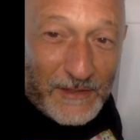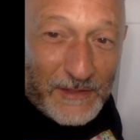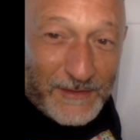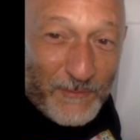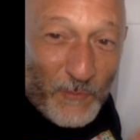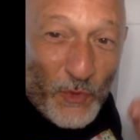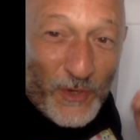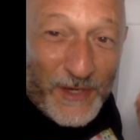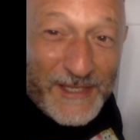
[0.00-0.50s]

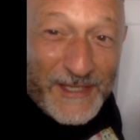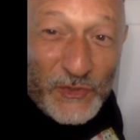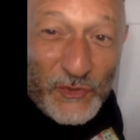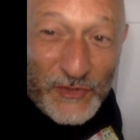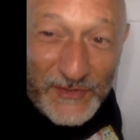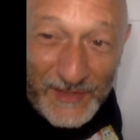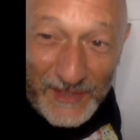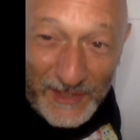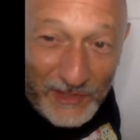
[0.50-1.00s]
just more
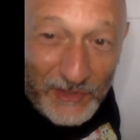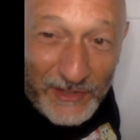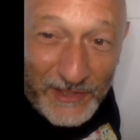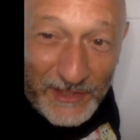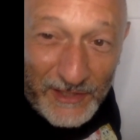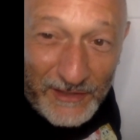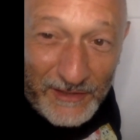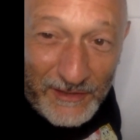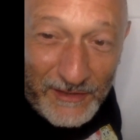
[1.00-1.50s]
interesting
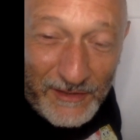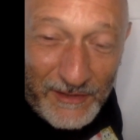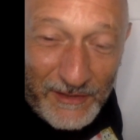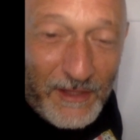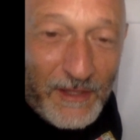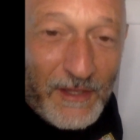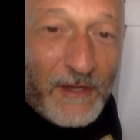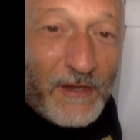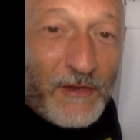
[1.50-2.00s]
looking.
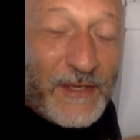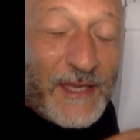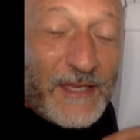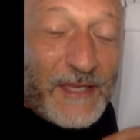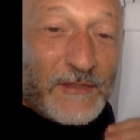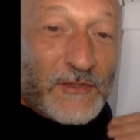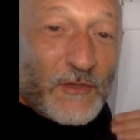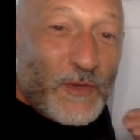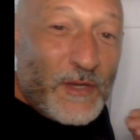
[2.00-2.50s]

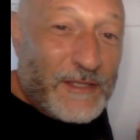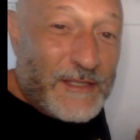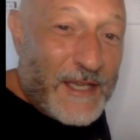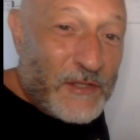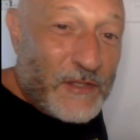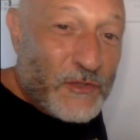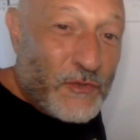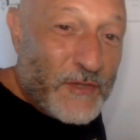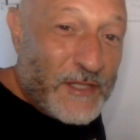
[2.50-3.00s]
Okay, so
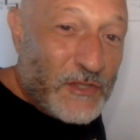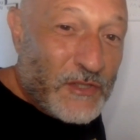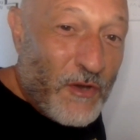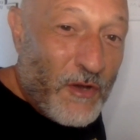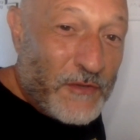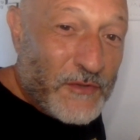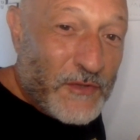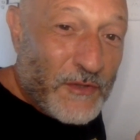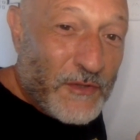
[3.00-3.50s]

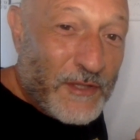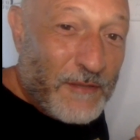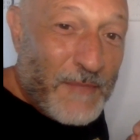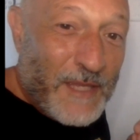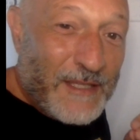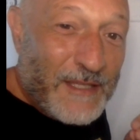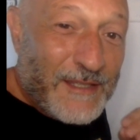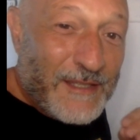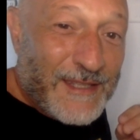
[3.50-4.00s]
exaggeration also
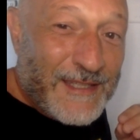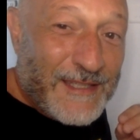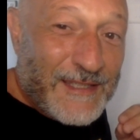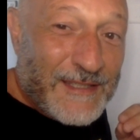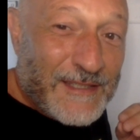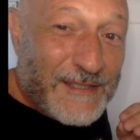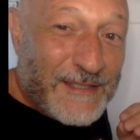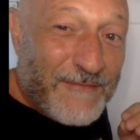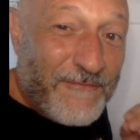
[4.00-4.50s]
can make
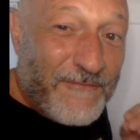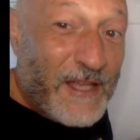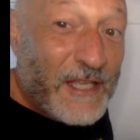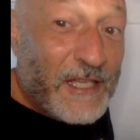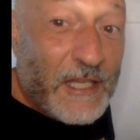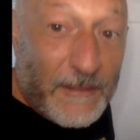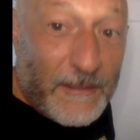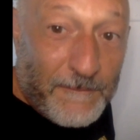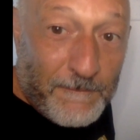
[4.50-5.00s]
things
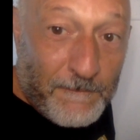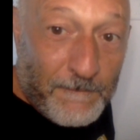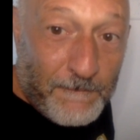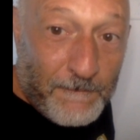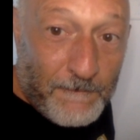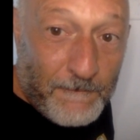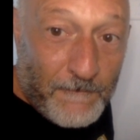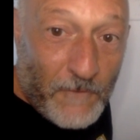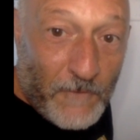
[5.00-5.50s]
funny,
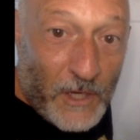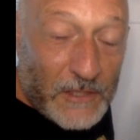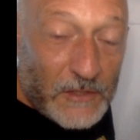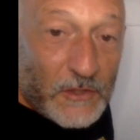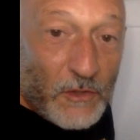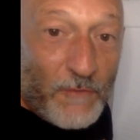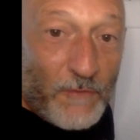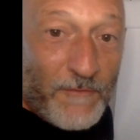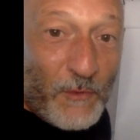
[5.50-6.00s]

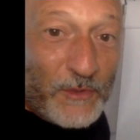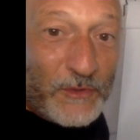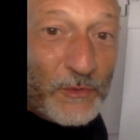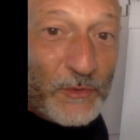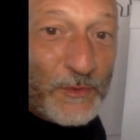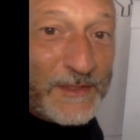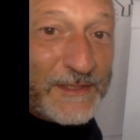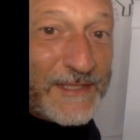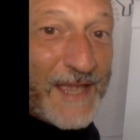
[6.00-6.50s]
right? So if I
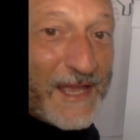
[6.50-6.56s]
want to